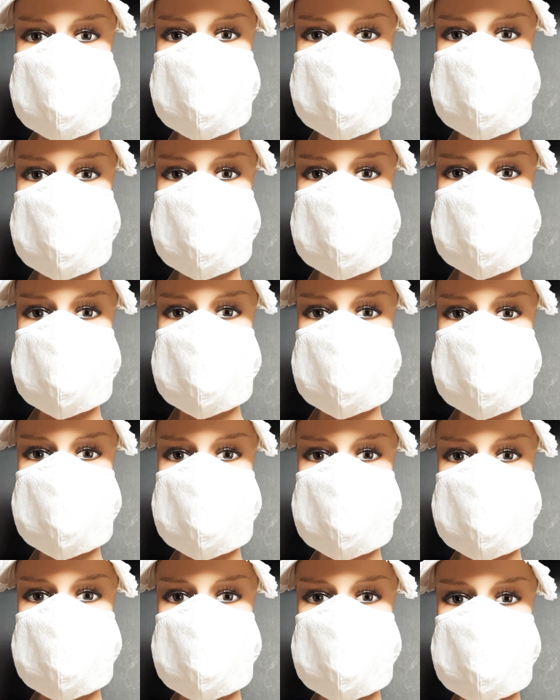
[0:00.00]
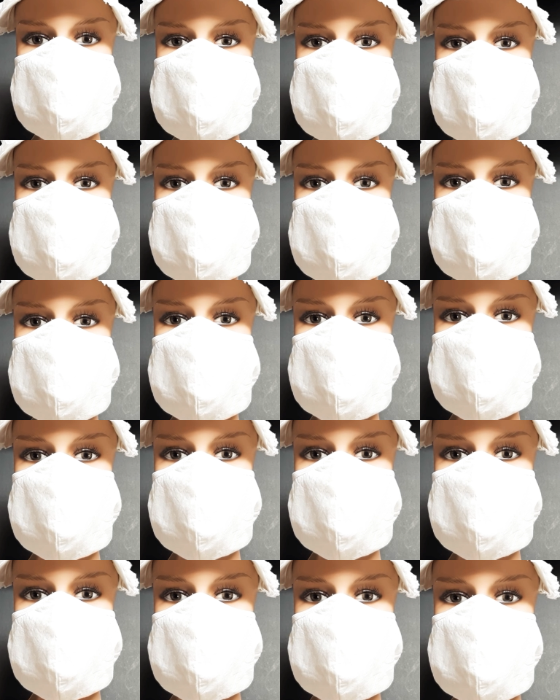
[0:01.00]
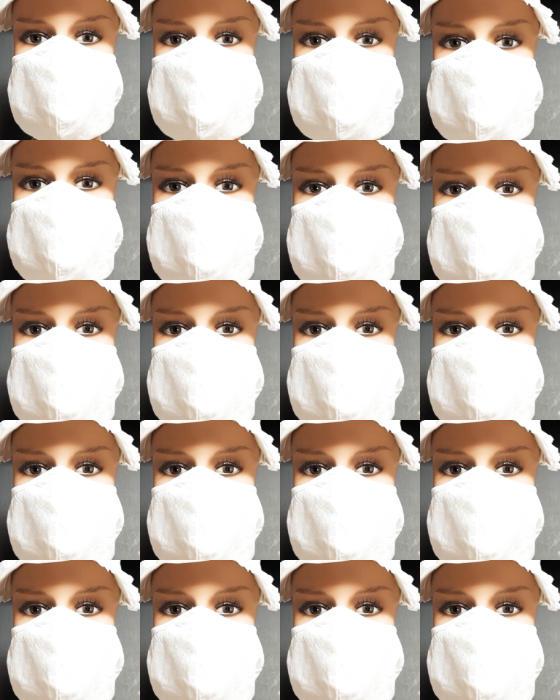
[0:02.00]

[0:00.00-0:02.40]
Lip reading: has come out well. This mannequin's